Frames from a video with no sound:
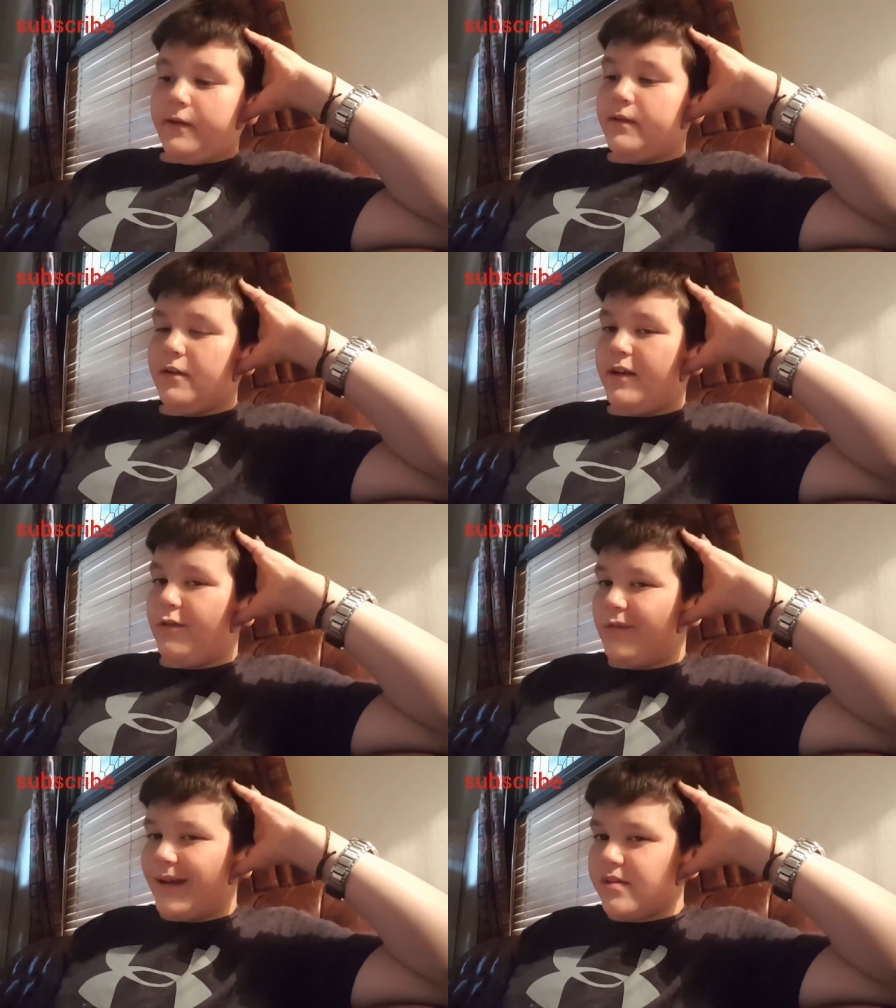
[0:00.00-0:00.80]
you're into
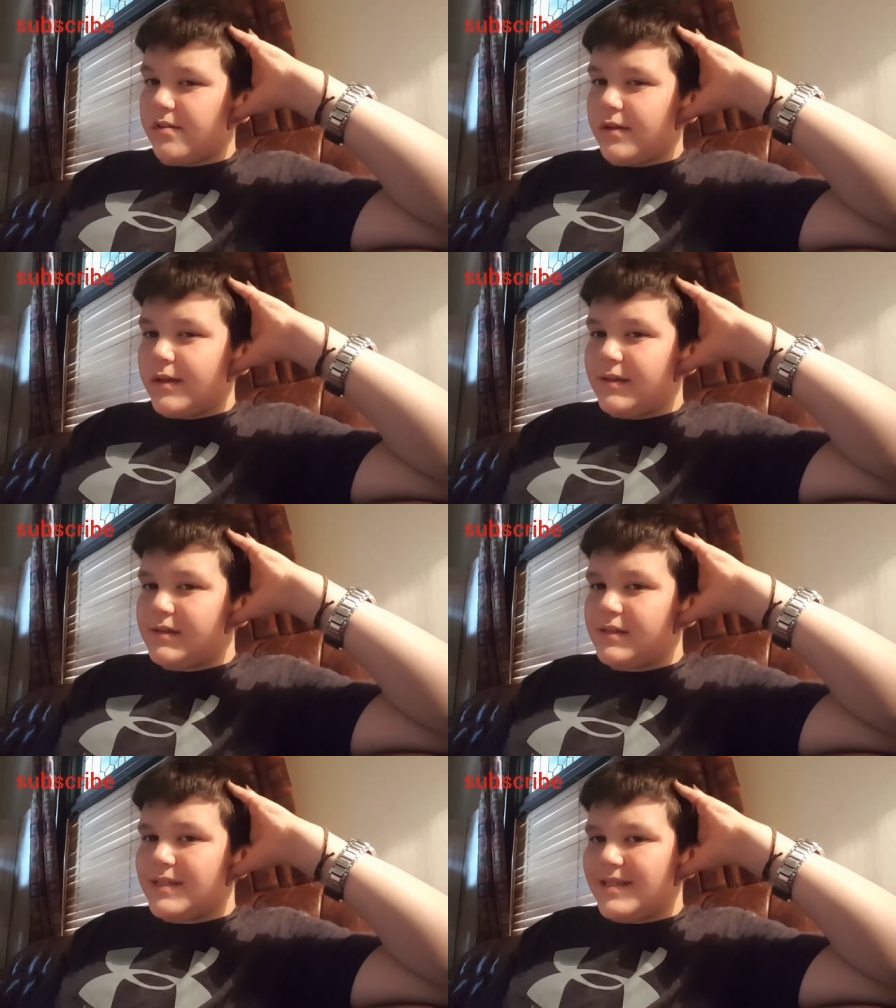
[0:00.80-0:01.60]
like
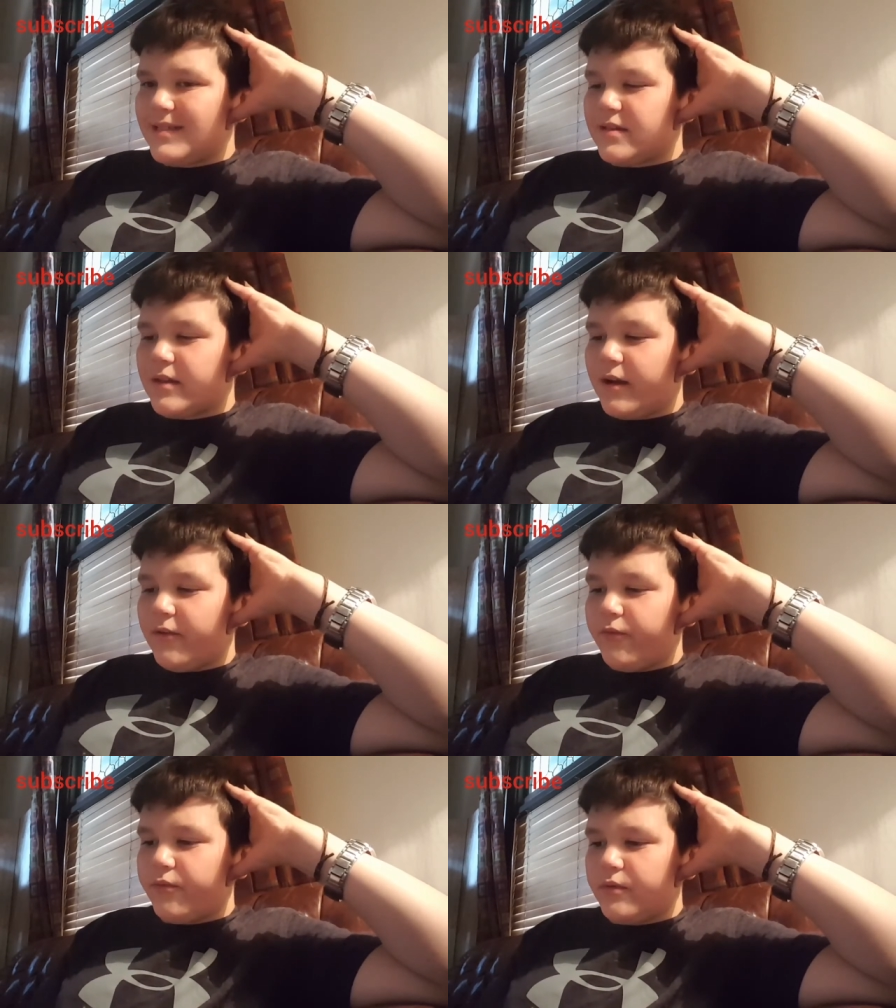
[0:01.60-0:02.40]
wrestling and stuff.